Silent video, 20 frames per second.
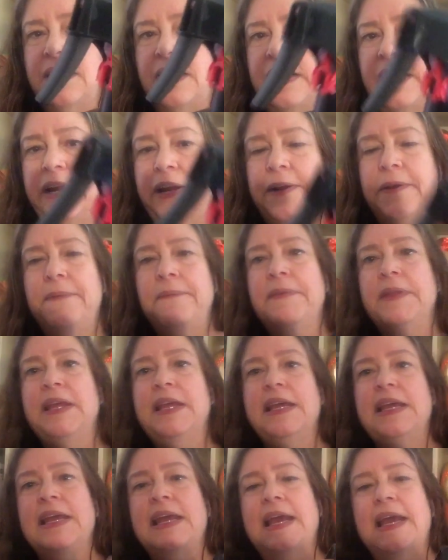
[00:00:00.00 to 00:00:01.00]
on here.
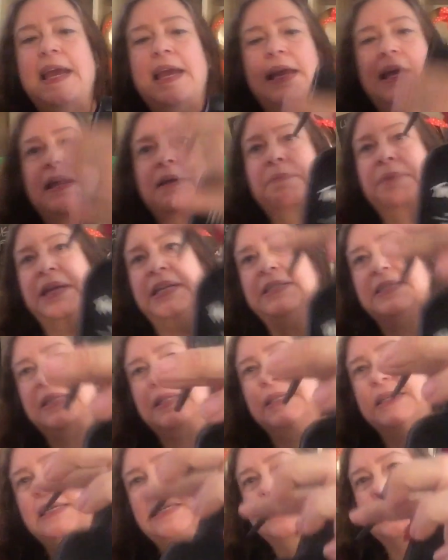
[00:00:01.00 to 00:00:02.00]
And basically